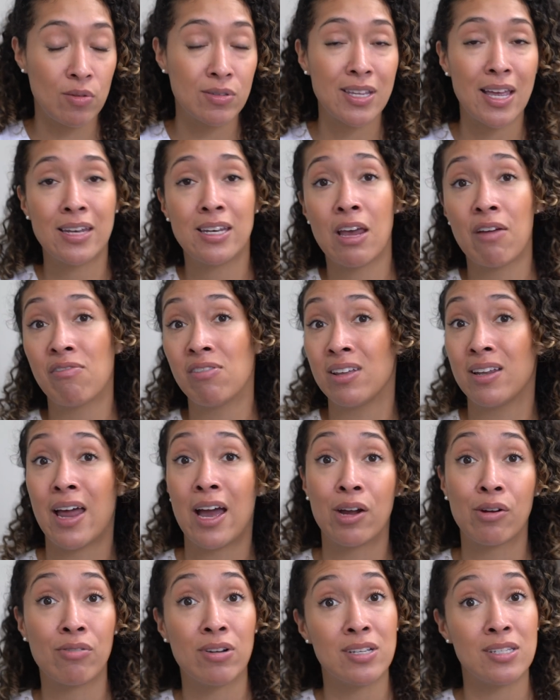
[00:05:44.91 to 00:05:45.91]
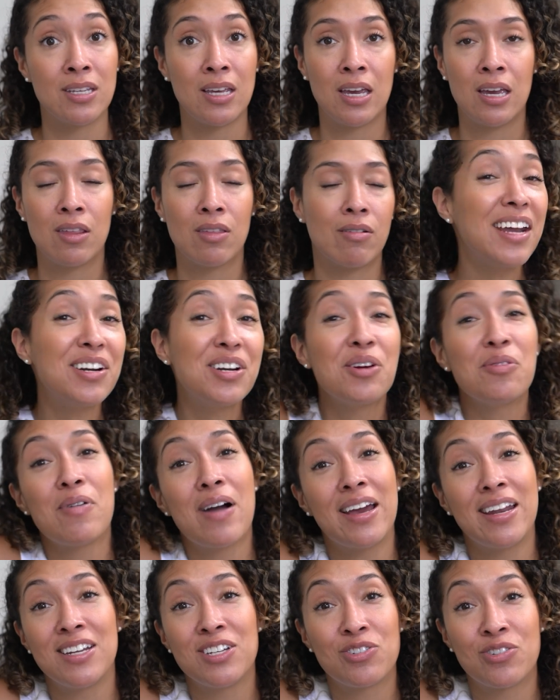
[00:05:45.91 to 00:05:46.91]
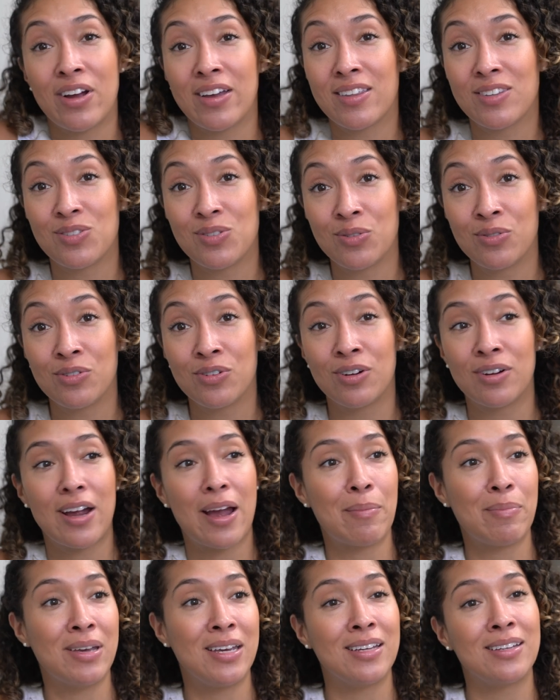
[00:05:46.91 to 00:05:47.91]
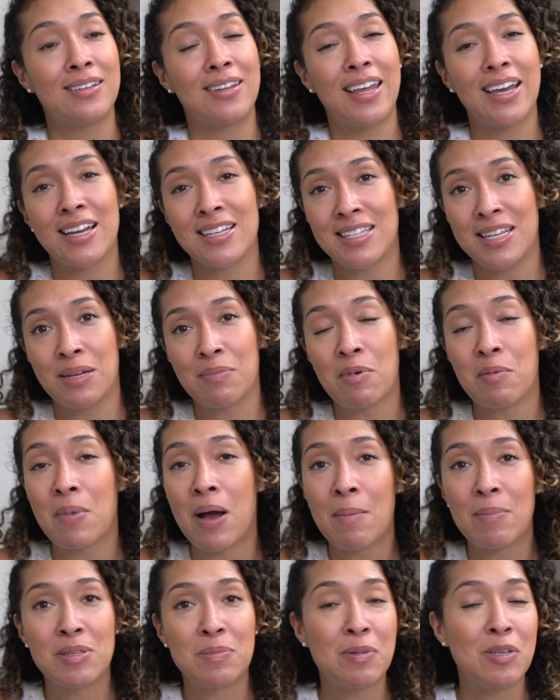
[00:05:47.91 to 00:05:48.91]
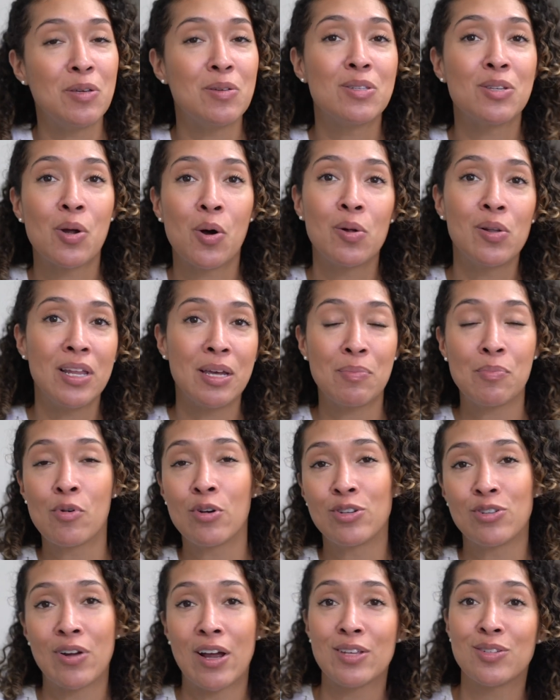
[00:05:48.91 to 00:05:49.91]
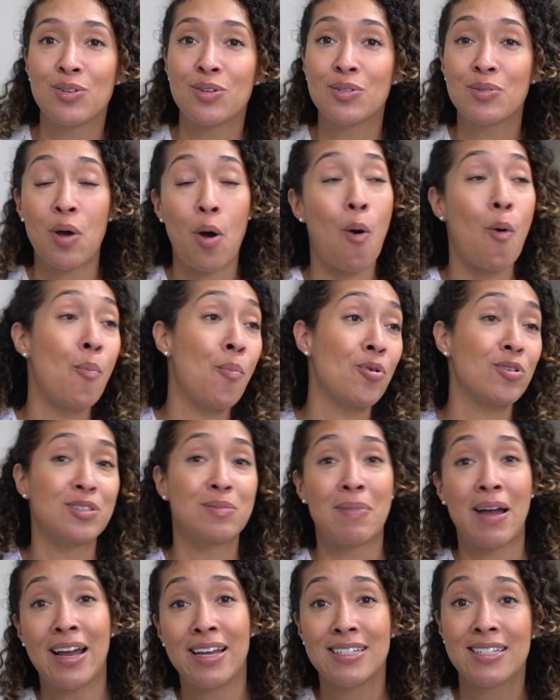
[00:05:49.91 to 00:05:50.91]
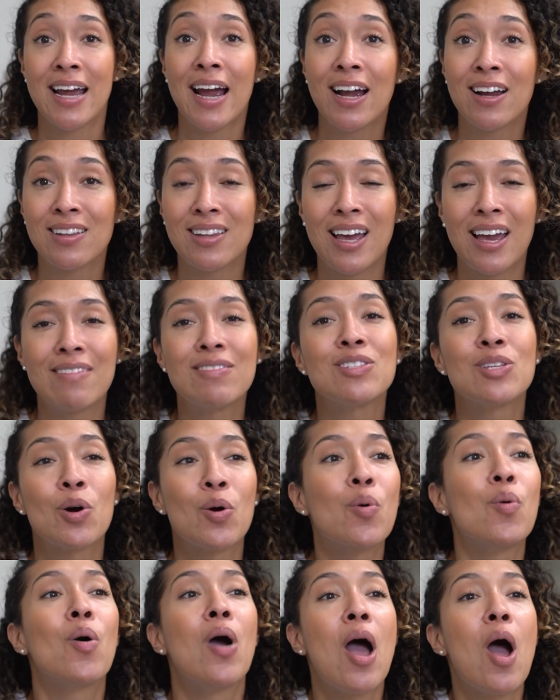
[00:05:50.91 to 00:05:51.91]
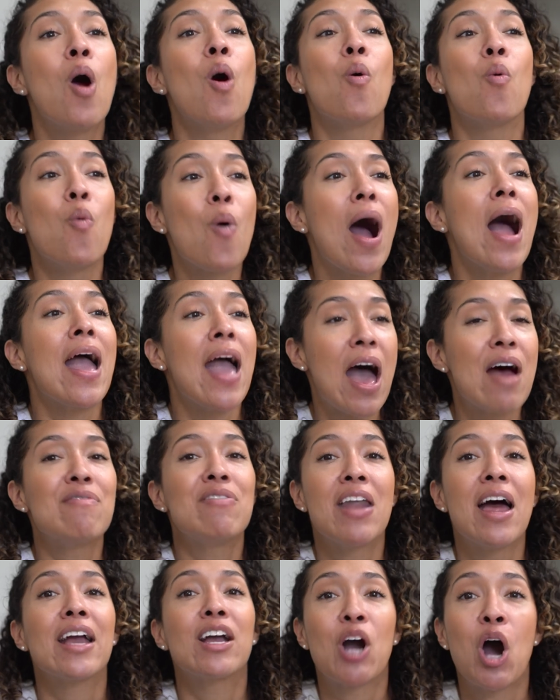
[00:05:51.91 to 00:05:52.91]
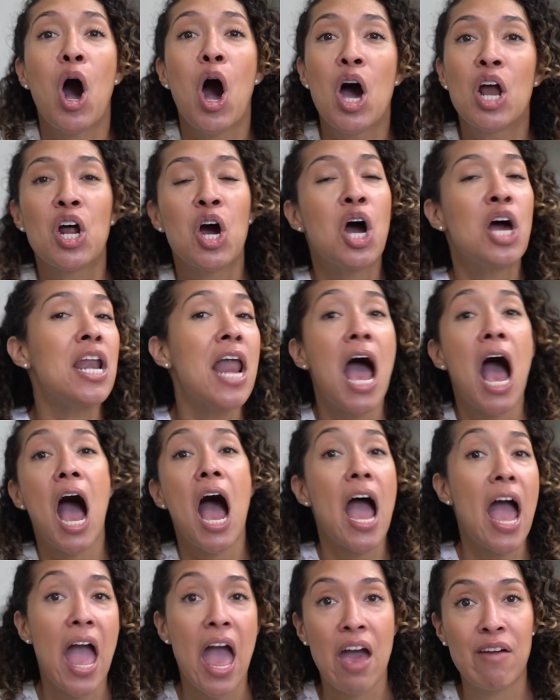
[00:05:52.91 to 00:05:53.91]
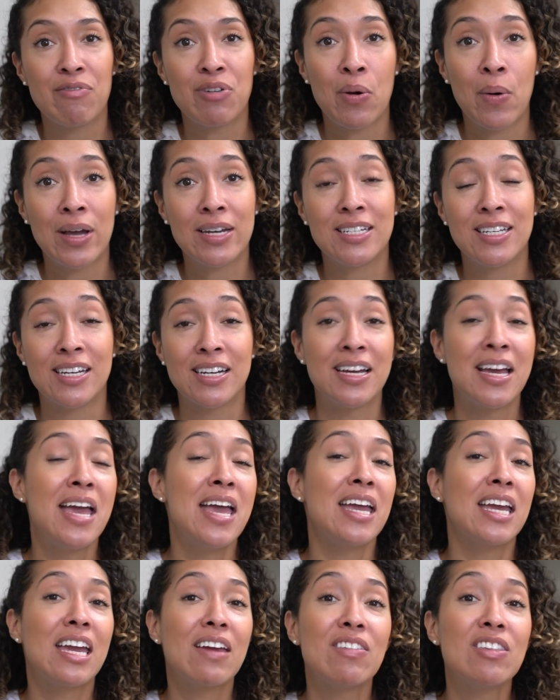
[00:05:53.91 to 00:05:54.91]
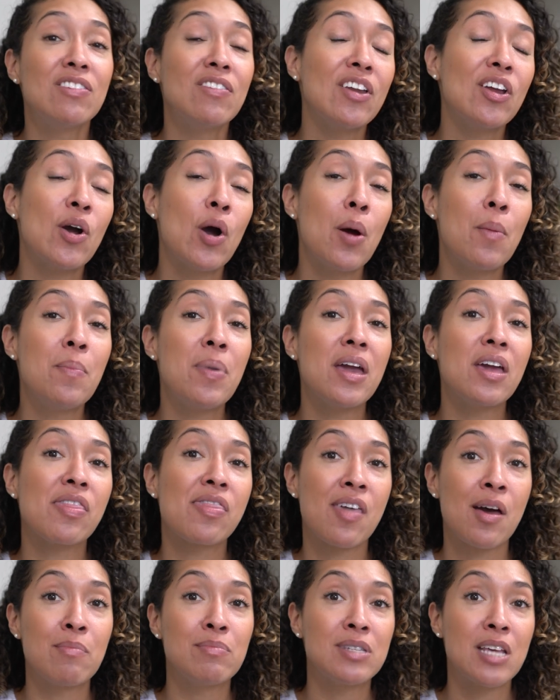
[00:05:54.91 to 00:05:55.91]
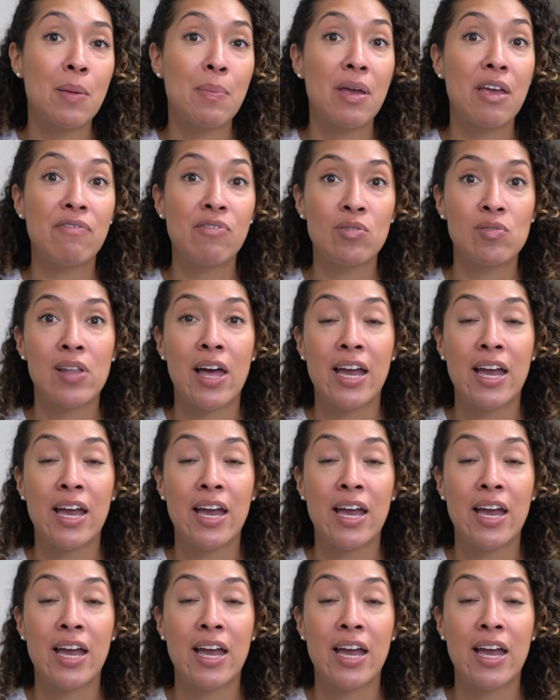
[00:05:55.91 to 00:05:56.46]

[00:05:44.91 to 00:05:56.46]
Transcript: used, and definitely not greasy either. I don't know why I didn't try this sooner. I mean, like I said, my mom has been using Olay moisturizers almost my entire life, so why haven't I caught on? I have no idea. Give this video a big thumbs up if you